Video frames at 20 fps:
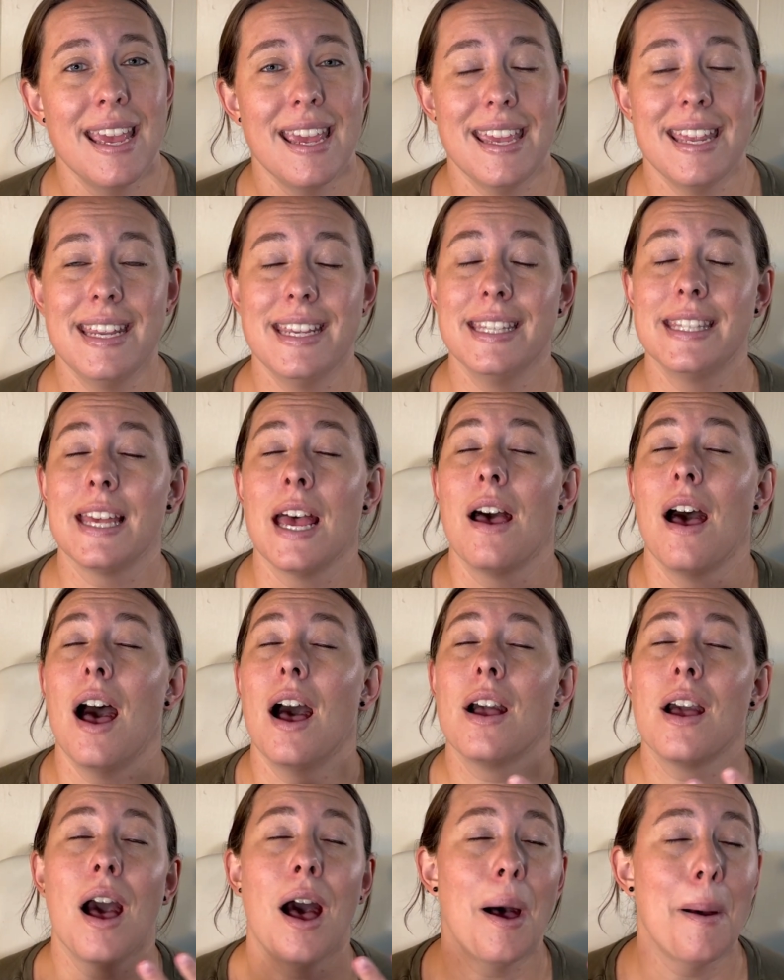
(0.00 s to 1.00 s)
it is
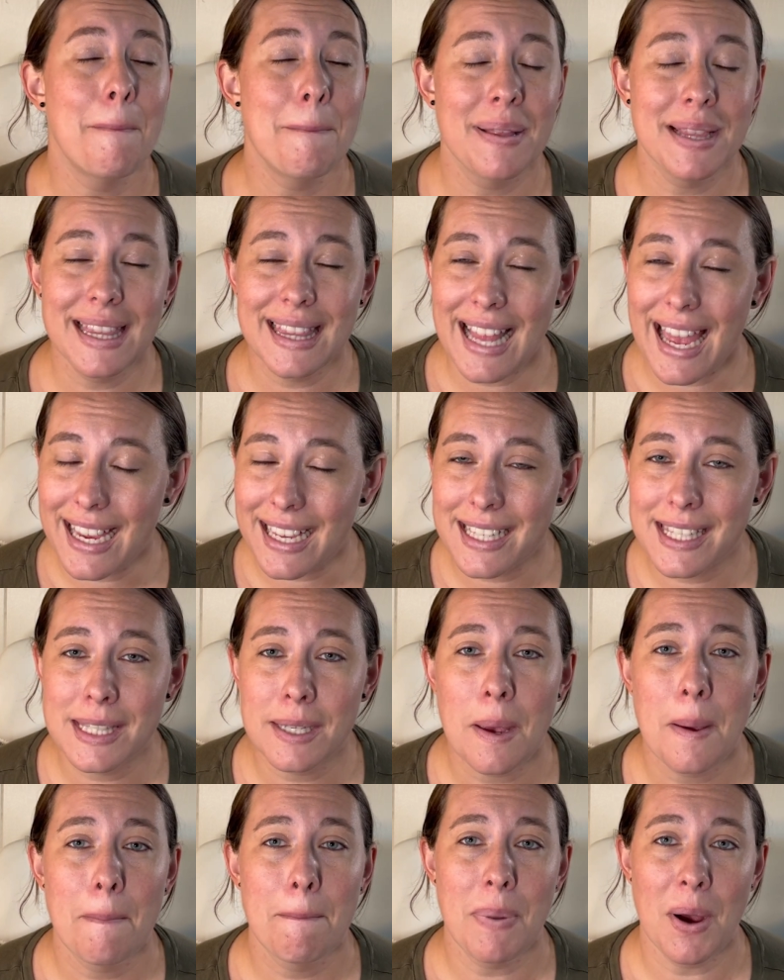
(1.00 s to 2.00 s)
a complex
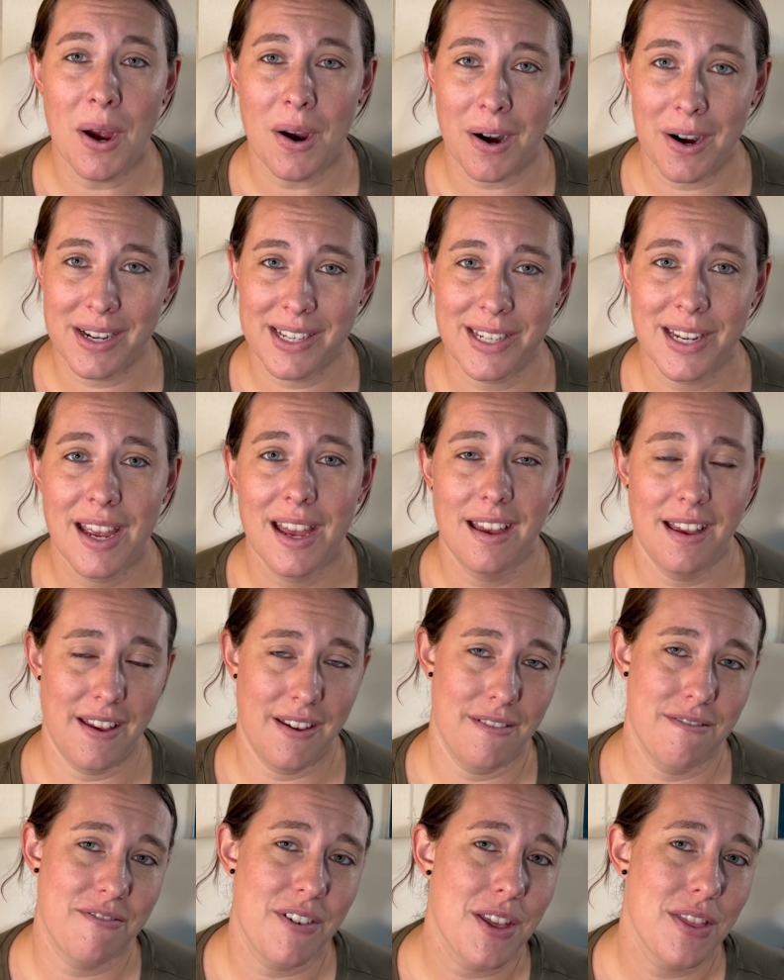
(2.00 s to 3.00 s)
part
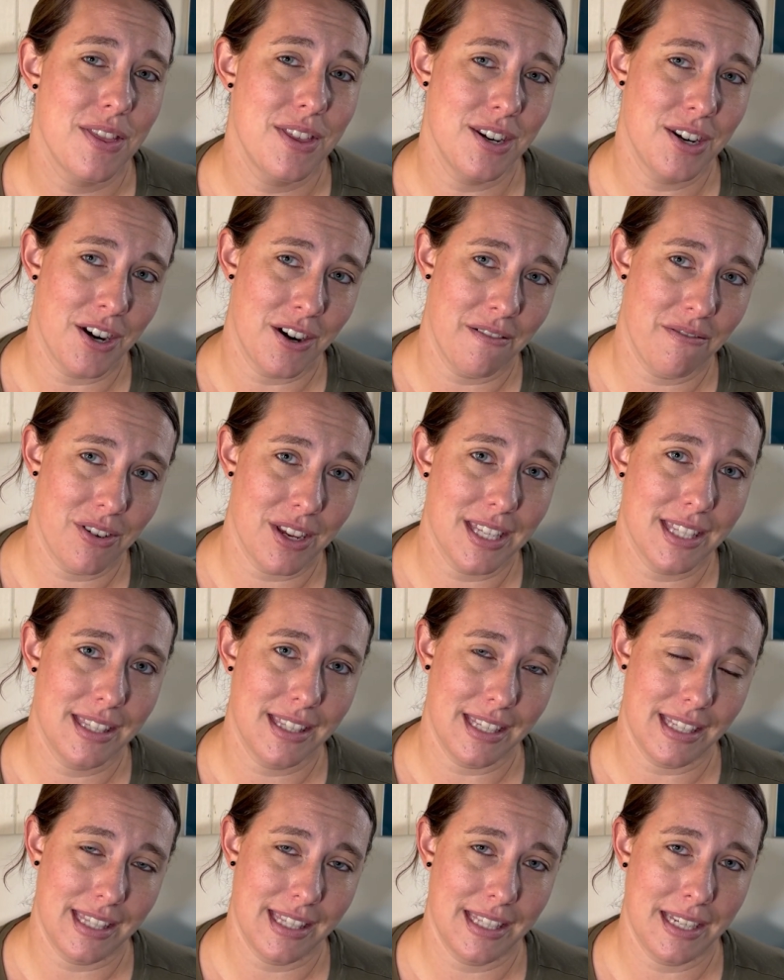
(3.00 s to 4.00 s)
of the nervous
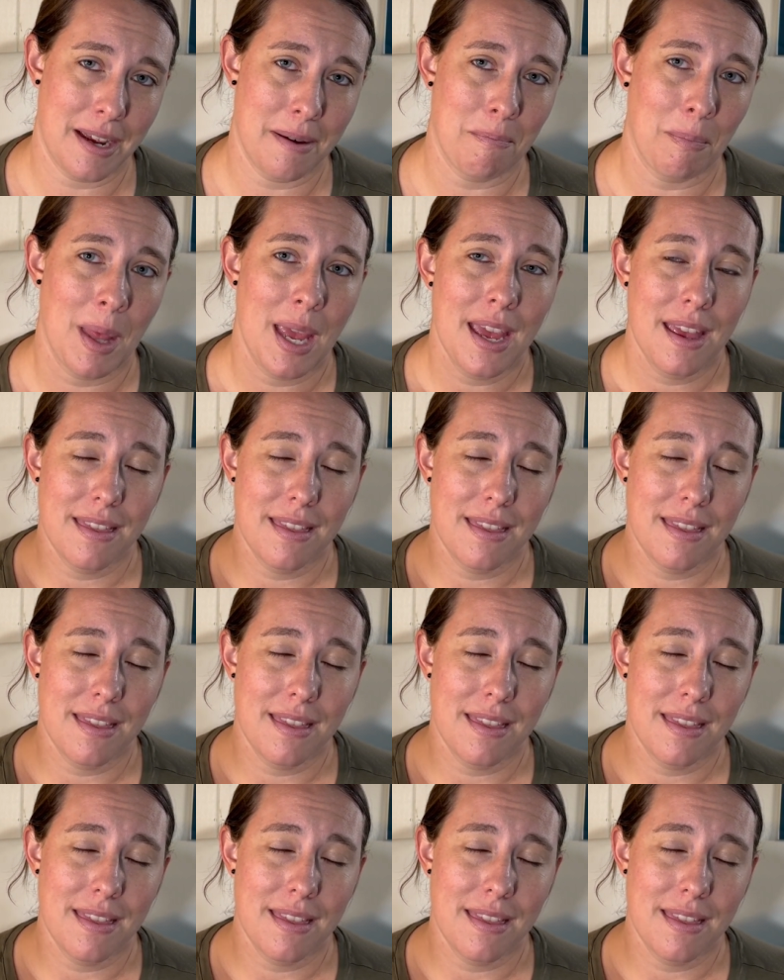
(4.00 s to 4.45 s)
system.